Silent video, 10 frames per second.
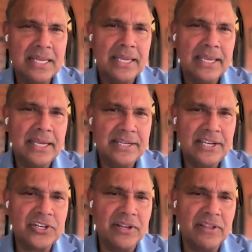In
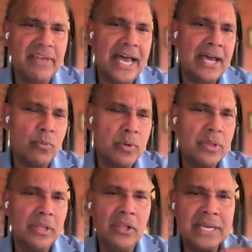addition to that, when
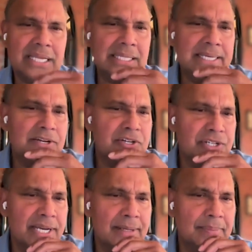we look at
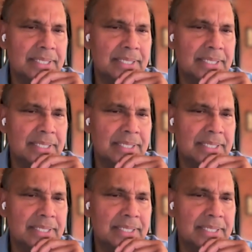leadership,